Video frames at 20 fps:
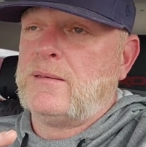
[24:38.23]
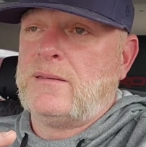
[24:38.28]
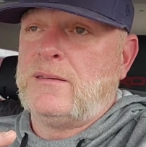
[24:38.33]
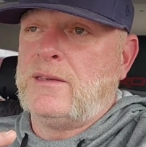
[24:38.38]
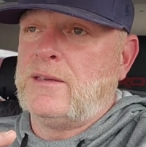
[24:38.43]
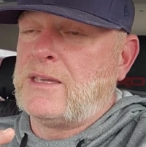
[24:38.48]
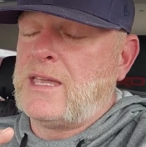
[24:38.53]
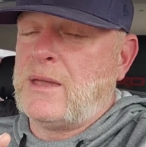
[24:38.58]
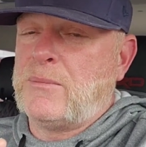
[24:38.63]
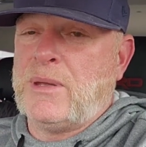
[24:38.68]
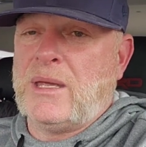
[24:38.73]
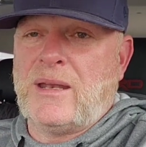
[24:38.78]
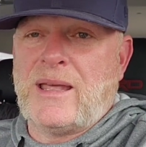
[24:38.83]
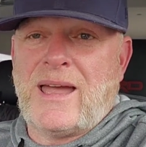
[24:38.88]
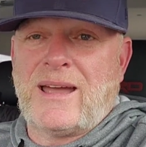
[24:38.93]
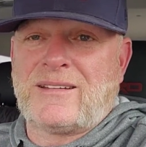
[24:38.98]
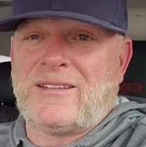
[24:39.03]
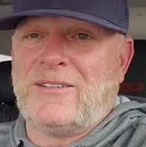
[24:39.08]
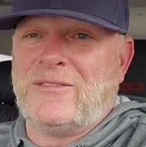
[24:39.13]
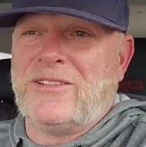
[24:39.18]
You can't be an
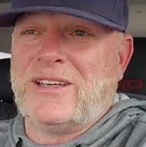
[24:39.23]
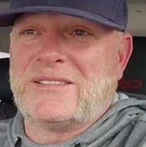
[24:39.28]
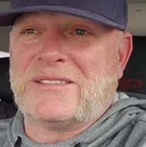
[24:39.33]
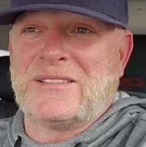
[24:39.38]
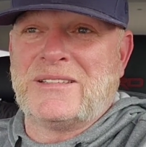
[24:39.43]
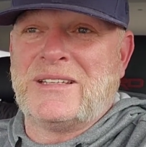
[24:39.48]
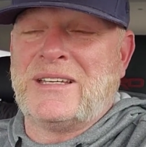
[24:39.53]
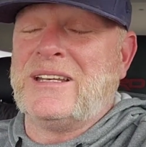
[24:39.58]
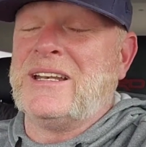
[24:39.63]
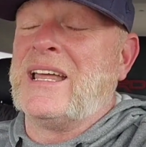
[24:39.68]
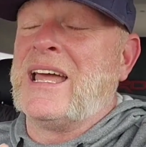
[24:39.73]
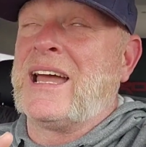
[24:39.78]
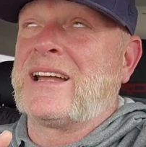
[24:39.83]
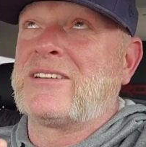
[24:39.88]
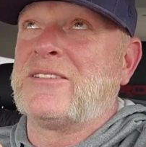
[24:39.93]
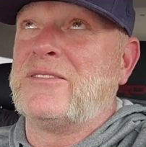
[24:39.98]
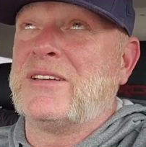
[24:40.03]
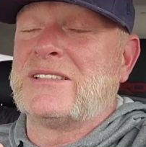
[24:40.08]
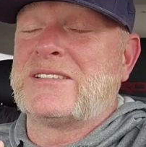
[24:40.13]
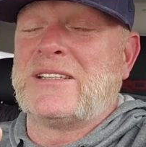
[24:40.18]

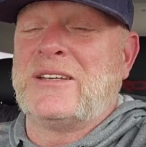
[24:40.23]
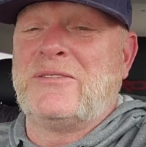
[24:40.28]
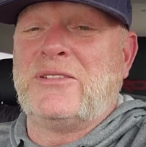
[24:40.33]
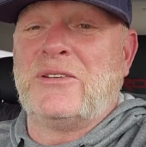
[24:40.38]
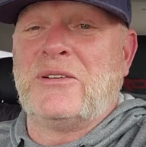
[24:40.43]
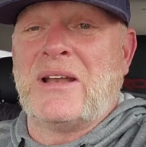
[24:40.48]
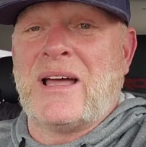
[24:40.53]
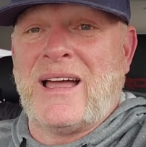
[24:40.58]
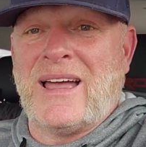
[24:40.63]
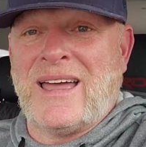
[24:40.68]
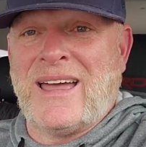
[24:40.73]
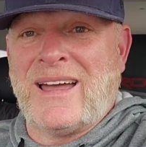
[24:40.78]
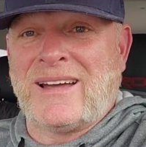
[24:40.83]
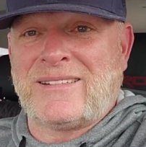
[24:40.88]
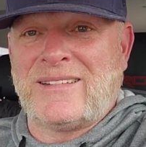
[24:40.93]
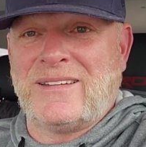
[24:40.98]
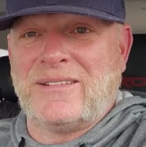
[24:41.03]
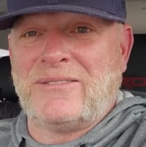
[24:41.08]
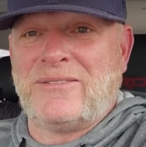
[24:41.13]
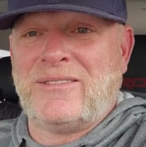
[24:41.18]
activist if you're not
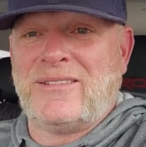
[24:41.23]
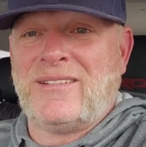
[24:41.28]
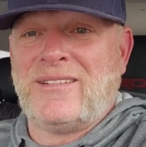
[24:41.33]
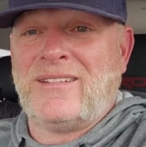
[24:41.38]
active.